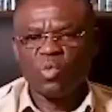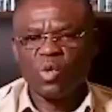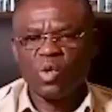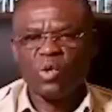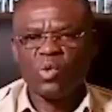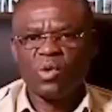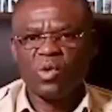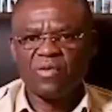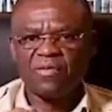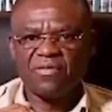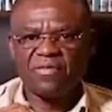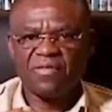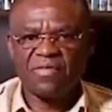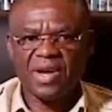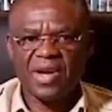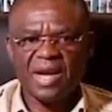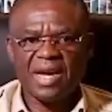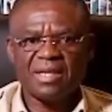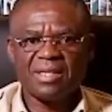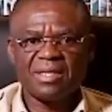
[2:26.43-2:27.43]
We will
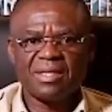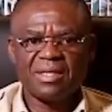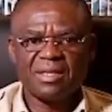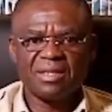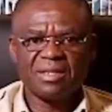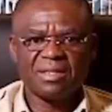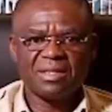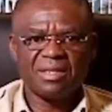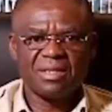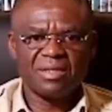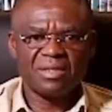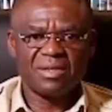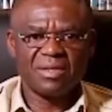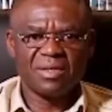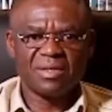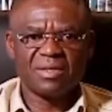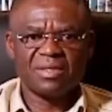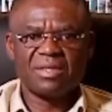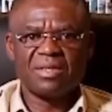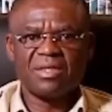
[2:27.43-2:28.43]
fight this
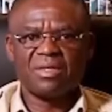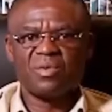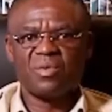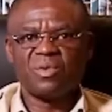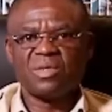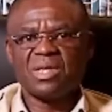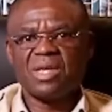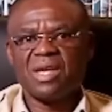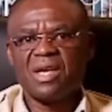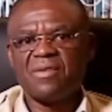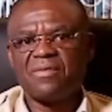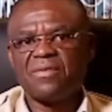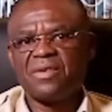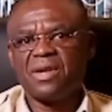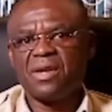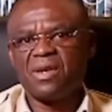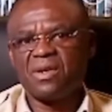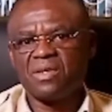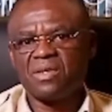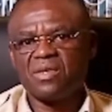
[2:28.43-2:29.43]
injustice with
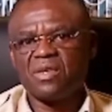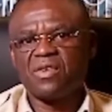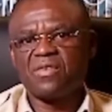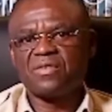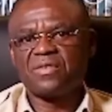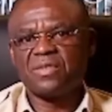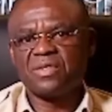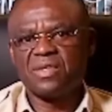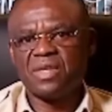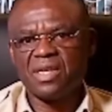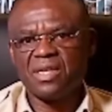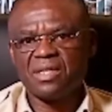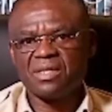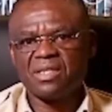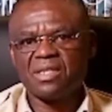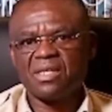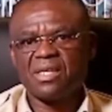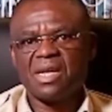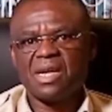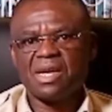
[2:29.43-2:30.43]
every author of
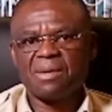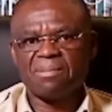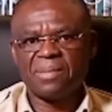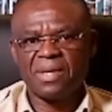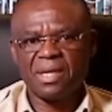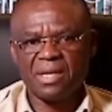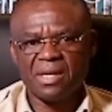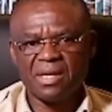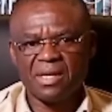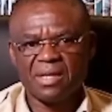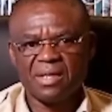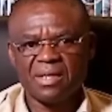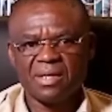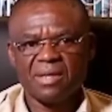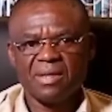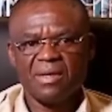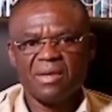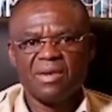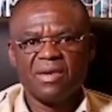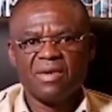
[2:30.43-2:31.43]
strength in our being
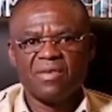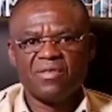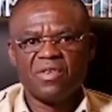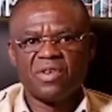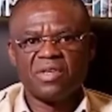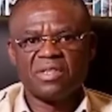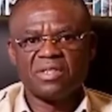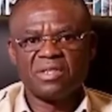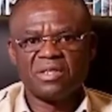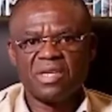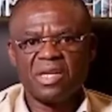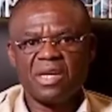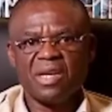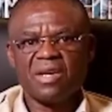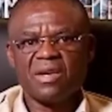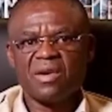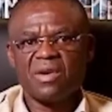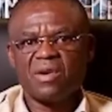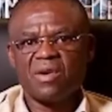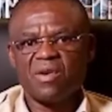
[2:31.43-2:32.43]
for the
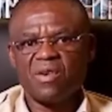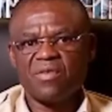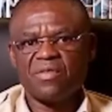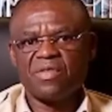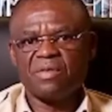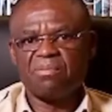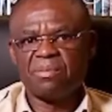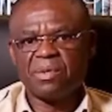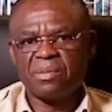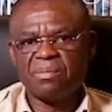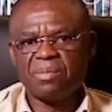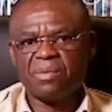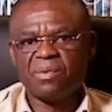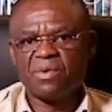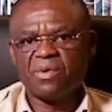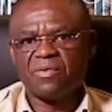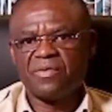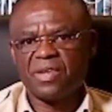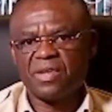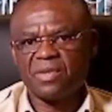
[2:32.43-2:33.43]
sake of the
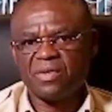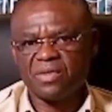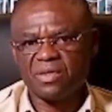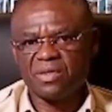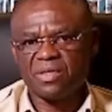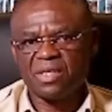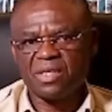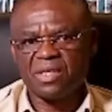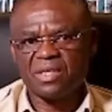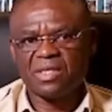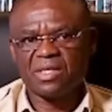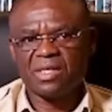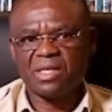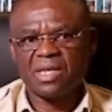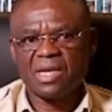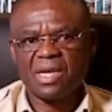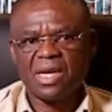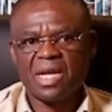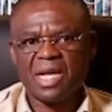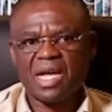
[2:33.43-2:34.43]
people of Edo State
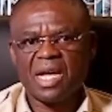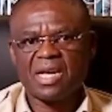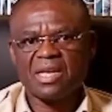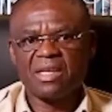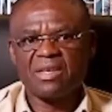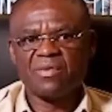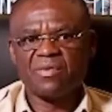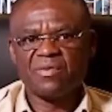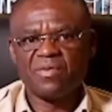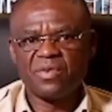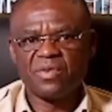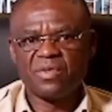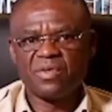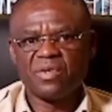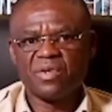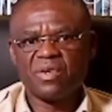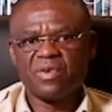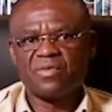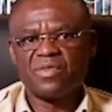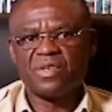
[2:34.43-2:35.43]
and the
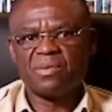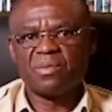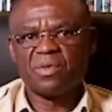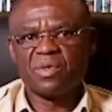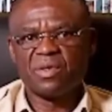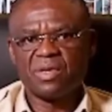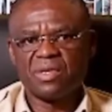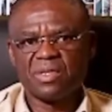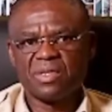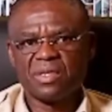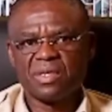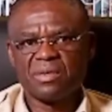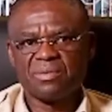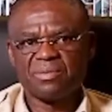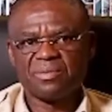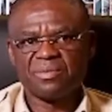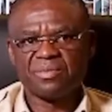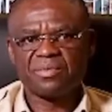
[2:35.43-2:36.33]
future of democracy.